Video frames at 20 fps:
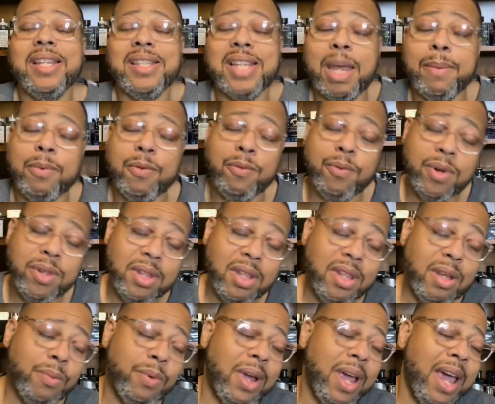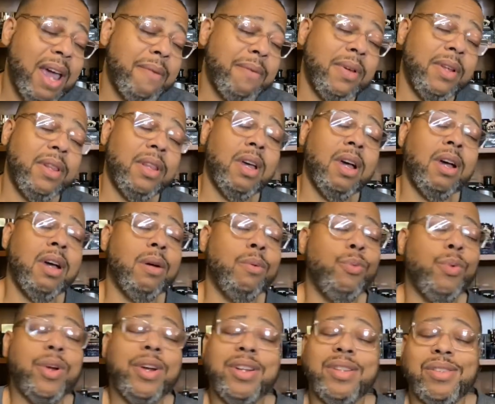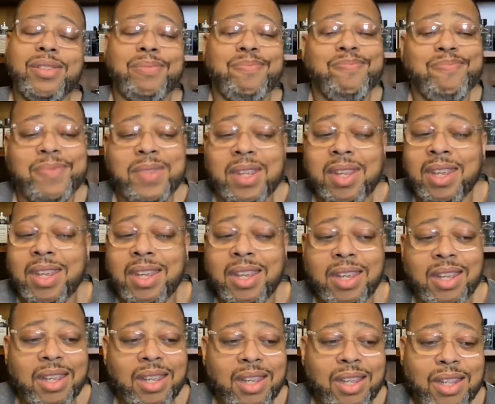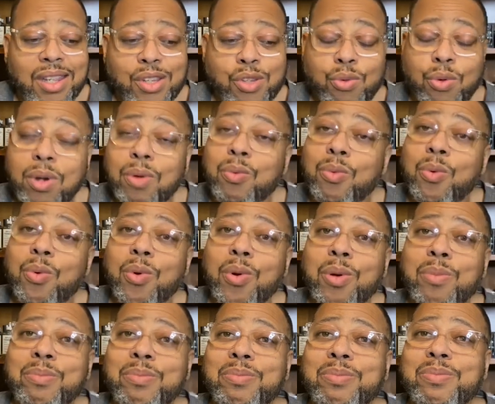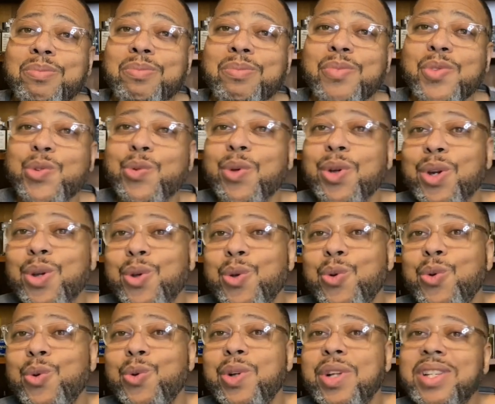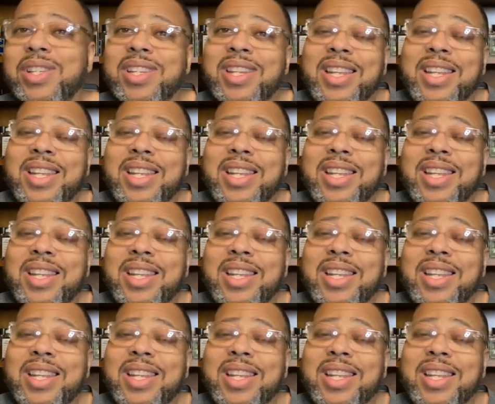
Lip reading: type of weather that we're having, where it's sort of warm, sort of cool.